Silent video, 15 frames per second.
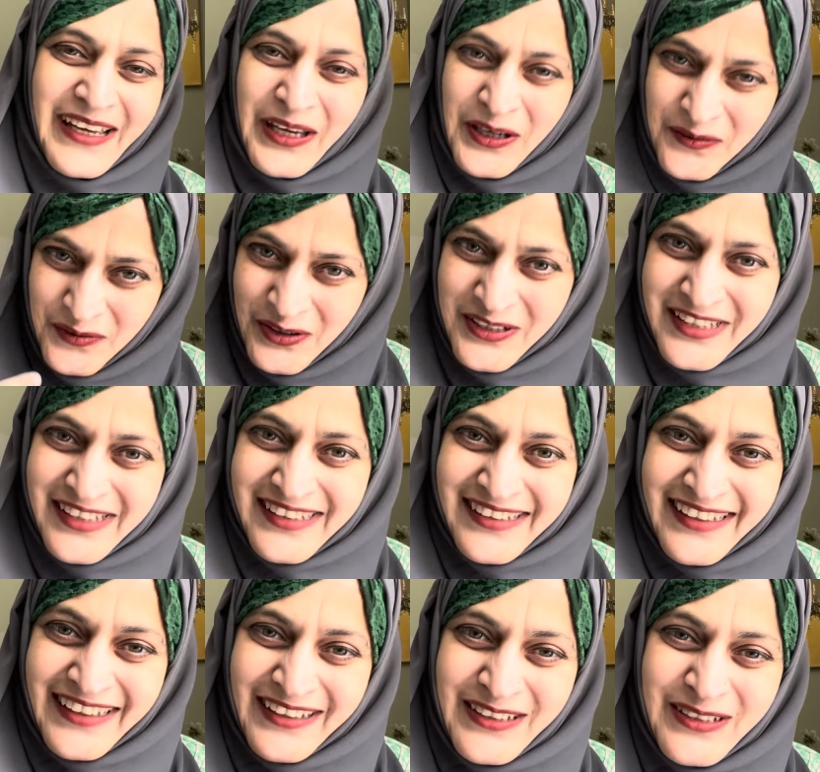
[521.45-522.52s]
He wants
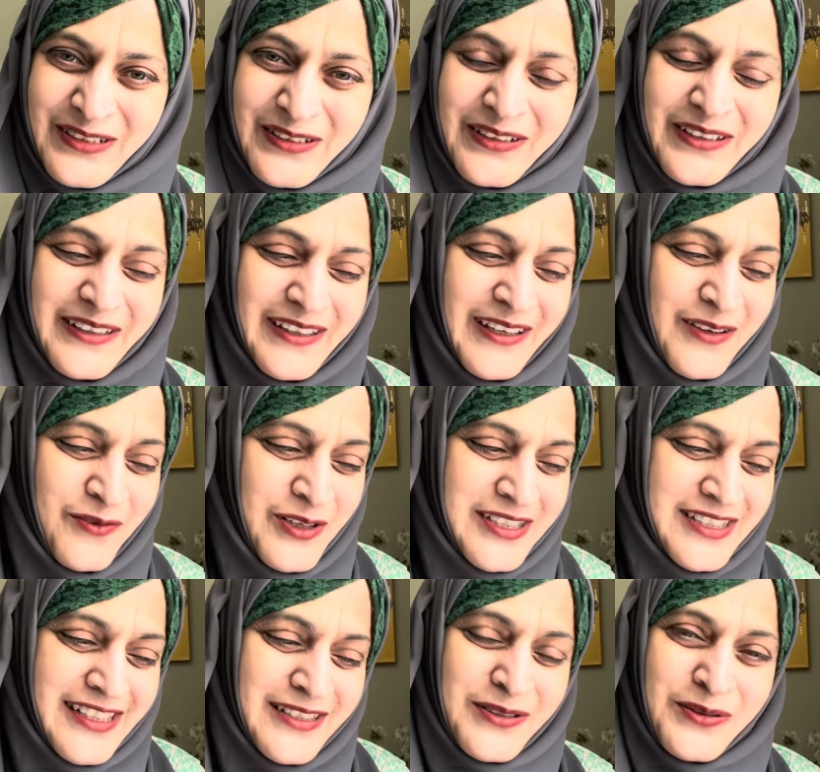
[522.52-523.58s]
us